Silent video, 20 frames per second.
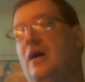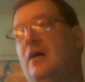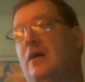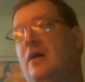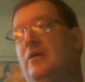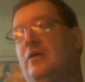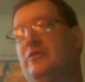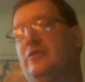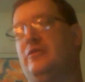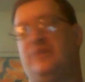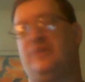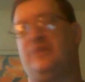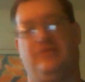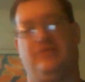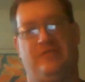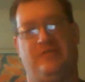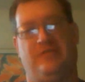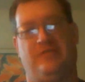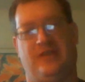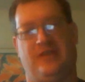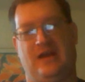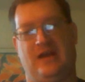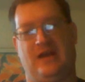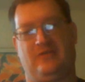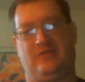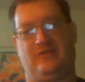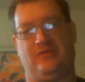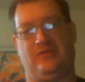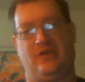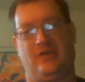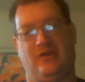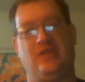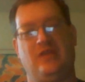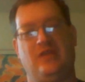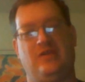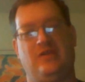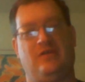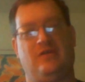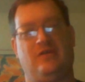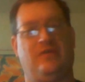her skills as an actress
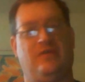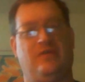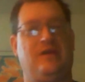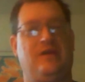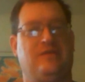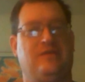until this.